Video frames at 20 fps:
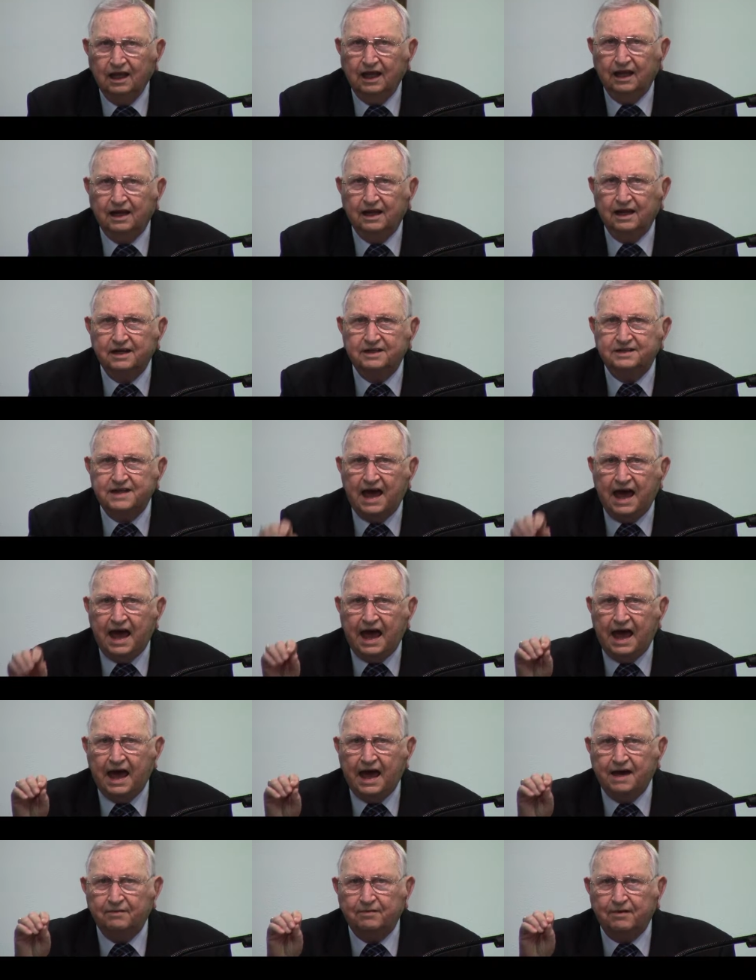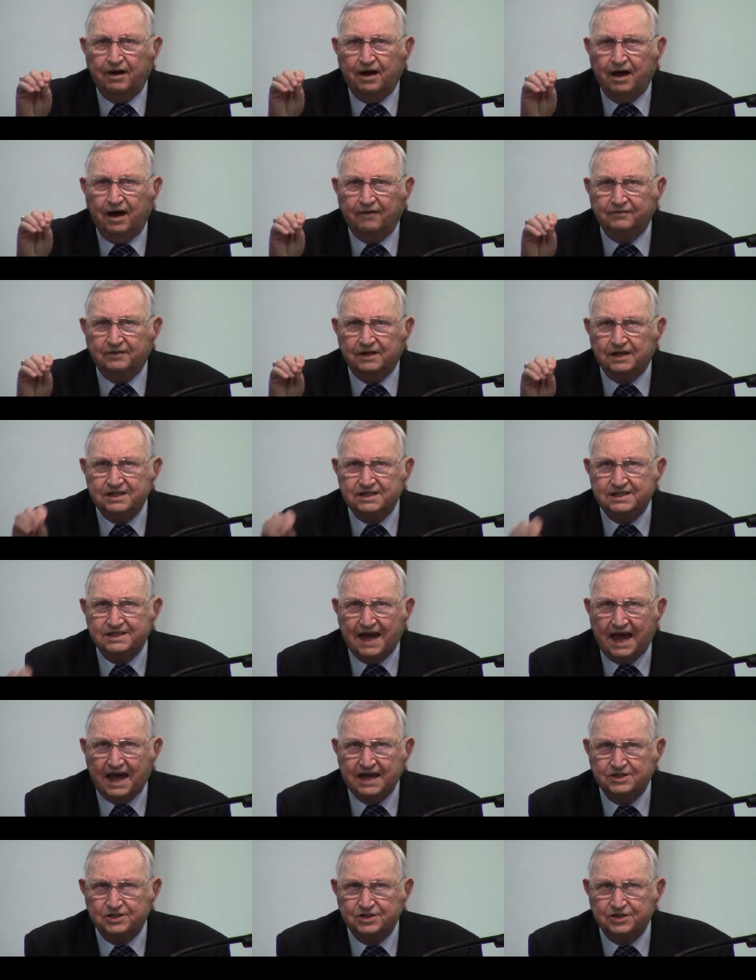in a time of
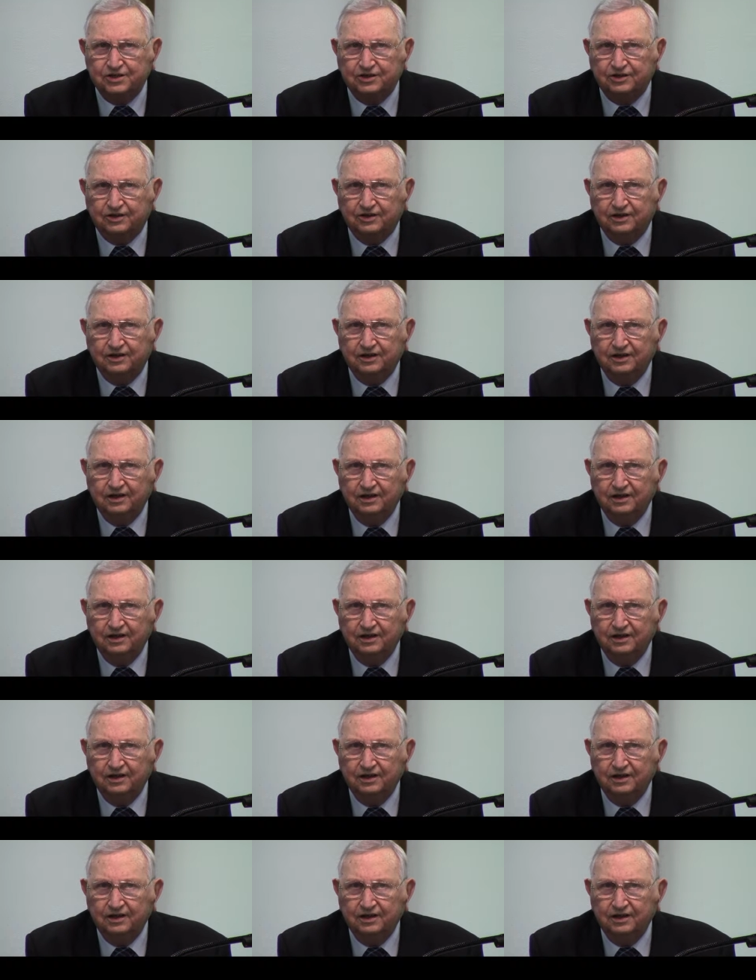disaster.